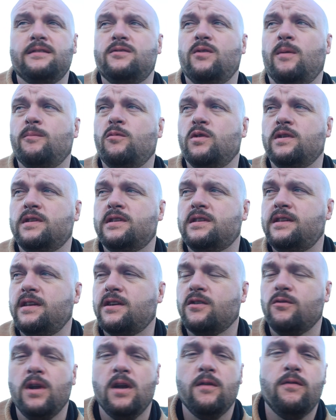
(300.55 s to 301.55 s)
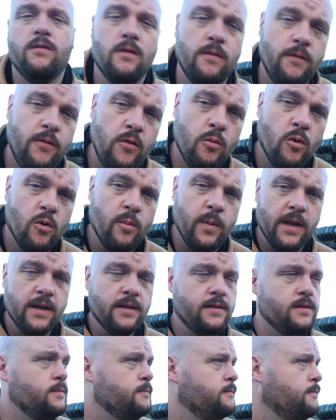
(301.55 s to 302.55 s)
So I'm going to stick around for a few more
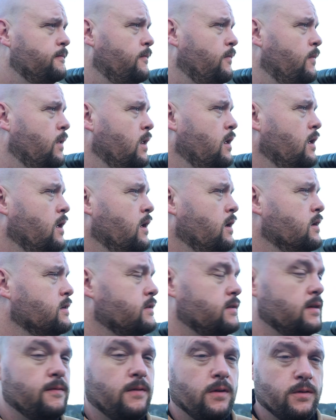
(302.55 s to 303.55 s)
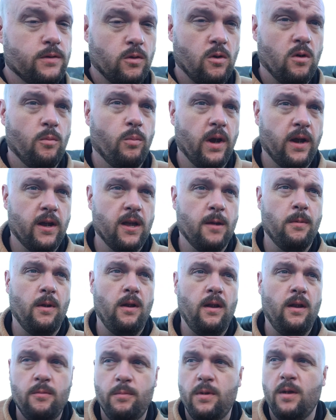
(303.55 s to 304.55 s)
minutes, see if those are going to break up a
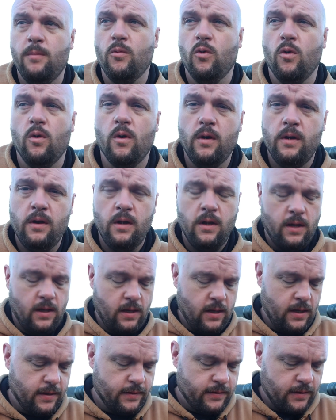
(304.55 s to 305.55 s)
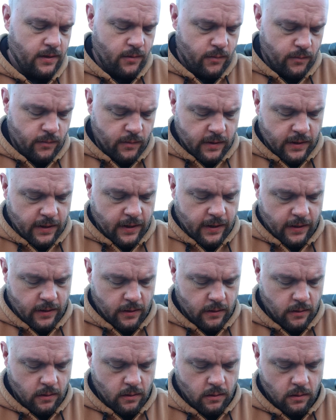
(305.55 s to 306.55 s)
bit more. It is only,
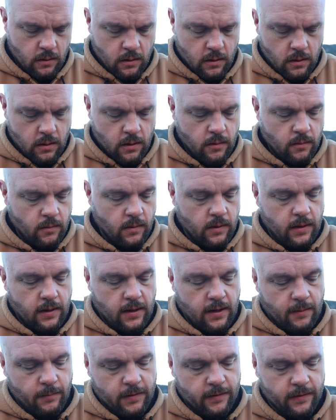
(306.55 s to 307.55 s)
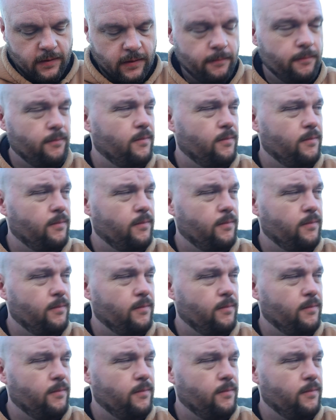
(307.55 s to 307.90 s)
what time is it?